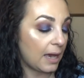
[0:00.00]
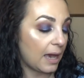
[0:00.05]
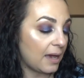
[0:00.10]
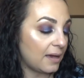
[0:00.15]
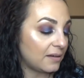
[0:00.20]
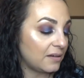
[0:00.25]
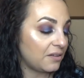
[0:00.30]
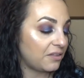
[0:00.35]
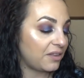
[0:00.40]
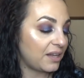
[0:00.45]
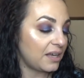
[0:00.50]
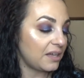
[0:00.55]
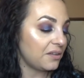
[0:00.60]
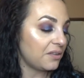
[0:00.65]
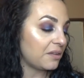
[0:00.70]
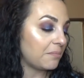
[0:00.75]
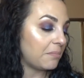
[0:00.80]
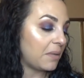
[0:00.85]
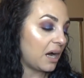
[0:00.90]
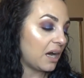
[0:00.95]
And
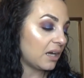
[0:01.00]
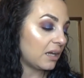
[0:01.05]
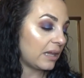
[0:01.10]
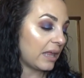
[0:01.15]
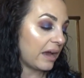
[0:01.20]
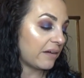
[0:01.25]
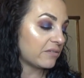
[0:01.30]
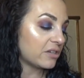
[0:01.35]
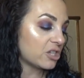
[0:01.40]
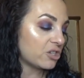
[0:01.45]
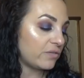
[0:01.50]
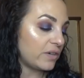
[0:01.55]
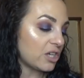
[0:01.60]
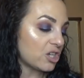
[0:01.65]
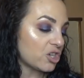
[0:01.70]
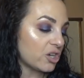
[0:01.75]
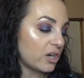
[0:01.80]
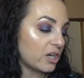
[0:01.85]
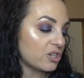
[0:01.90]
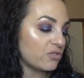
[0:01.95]
then the My Clarins
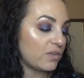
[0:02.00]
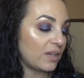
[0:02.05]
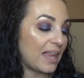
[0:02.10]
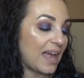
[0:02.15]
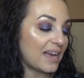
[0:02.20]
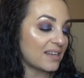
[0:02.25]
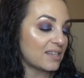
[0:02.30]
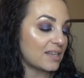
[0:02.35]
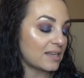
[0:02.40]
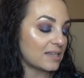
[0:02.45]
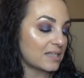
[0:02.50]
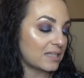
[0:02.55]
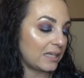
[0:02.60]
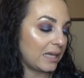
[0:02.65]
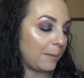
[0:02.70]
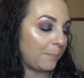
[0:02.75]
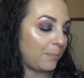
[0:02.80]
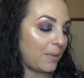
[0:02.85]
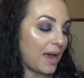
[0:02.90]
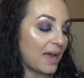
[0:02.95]
Recharge Relaxing
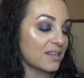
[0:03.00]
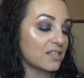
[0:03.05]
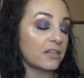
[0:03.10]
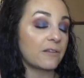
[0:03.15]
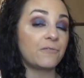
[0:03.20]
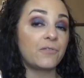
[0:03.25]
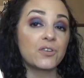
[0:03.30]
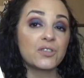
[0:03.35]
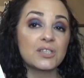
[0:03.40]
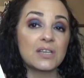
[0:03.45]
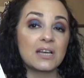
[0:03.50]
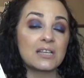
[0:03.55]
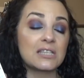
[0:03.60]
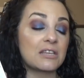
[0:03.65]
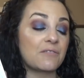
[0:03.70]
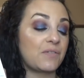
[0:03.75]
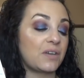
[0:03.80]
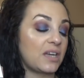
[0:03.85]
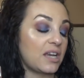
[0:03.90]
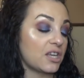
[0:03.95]
Sleep Mask. The full
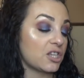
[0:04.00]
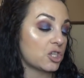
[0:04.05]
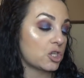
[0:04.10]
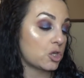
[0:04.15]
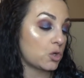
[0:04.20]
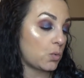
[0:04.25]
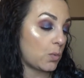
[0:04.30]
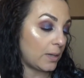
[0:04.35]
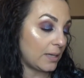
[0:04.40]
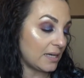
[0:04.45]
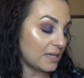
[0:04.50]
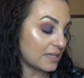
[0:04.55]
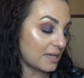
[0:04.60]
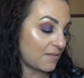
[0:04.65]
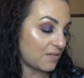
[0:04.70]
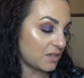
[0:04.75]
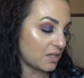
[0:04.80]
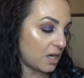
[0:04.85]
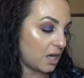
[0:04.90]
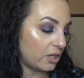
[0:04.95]
size of it is
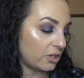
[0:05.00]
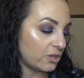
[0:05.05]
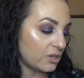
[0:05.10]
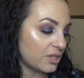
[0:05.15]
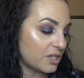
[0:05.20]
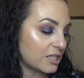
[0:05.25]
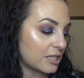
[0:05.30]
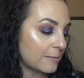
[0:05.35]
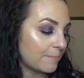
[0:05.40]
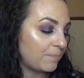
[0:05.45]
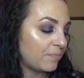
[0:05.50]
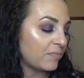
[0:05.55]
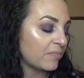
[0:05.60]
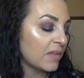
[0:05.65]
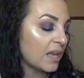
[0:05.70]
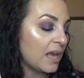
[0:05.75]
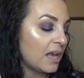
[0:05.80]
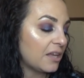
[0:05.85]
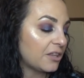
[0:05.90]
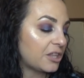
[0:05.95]
$27.
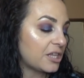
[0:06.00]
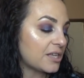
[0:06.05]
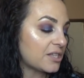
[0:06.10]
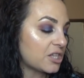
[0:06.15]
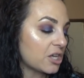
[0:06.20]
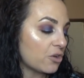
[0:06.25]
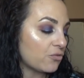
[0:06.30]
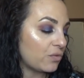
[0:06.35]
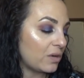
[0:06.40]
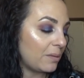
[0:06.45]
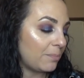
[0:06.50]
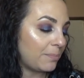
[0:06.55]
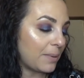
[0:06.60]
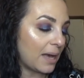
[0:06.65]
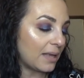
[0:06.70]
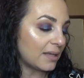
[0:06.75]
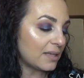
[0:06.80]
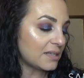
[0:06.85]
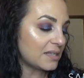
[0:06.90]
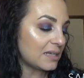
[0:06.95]
This
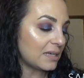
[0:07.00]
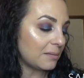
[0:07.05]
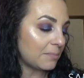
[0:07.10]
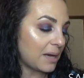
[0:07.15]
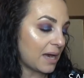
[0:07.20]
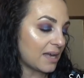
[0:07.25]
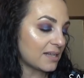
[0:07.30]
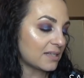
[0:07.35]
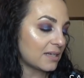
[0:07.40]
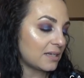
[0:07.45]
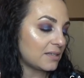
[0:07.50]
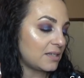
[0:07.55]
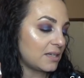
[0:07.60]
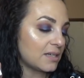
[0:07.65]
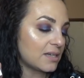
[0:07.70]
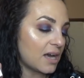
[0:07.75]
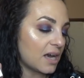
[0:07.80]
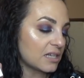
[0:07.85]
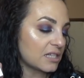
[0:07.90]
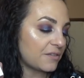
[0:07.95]
rebalancing mask
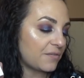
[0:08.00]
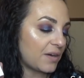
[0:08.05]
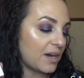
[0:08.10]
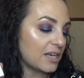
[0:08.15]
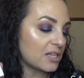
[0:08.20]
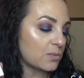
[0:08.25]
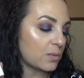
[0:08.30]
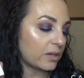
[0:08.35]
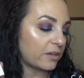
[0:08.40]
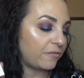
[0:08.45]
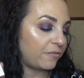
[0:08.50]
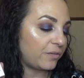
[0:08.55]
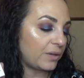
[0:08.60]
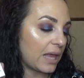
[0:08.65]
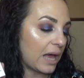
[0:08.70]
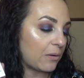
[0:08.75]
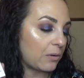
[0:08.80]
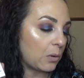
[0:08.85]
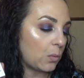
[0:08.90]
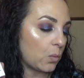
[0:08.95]
detoxifies with
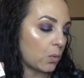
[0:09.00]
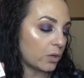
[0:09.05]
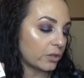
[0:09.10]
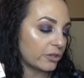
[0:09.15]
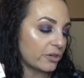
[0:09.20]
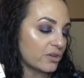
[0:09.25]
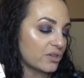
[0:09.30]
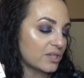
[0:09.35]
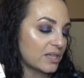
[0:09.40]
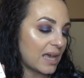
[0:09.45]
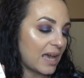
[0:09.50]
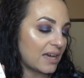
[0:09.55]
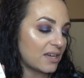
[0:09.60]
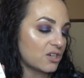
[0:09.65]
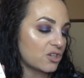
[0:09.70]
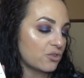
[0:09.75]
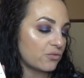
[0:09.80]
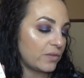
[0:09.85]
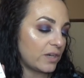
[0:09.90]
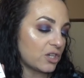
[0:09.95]
flower waters
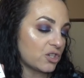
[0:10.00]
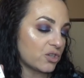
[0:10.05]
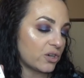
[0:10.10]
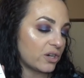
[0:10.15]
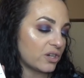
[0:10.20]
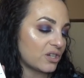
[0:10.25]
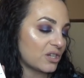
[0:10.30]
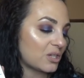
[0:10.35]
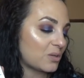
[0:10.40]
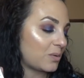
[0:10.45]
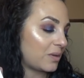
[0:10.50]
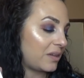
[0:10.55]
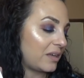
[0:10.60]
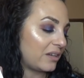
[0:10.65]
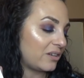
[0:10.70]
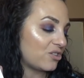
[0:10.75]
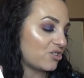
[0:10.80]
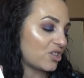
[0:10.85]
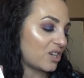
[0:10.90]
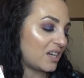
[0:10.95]
and recharges with
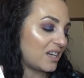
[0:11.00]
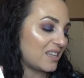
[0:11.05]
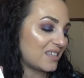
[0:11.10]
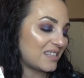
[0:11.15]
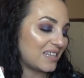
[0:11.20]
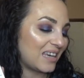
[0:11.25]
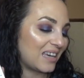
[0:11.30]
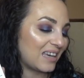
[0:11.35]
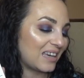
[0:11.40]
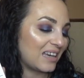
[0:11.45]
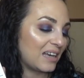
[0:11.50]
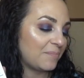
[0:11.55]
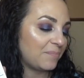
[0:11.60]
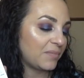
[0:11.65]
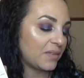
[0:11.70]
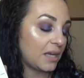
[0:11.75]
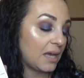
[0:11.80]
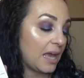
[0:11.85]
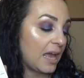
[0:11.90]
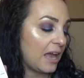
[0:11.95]
energizing
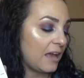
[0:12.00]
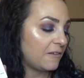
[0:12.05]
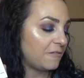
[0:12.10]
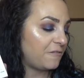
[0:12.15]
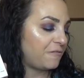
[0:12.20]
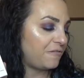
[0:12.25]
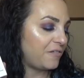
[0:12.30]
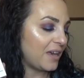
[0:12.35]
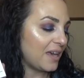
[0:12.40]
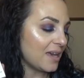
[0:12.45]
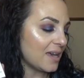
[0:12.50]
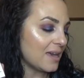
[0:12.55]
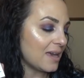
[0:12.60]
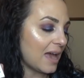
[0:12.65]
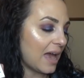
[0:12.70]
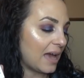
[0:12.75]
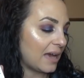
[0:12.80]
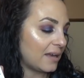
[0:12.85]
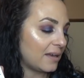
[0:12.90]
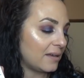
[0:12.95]
fig
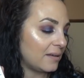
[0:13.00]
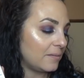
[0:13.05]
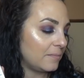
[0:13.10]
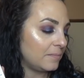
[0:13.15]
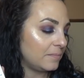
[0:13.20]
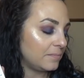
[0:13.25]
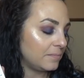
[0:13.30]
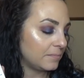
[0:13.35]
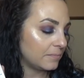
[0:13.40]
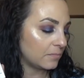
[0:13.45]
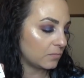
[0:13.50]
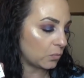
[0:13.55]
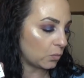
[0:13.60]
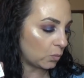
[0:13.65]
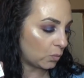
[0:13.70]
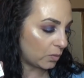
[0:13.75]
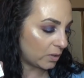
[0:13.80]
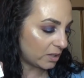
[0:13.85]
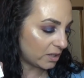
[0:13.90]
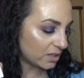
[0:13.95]
and
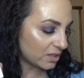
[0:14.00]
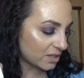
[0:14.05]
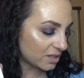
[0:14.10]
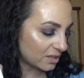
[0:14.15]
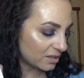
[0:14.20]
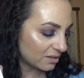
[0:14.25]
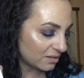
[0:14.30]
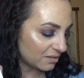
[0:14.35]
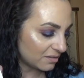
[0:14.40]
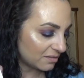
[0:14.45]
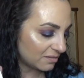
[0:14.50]
what?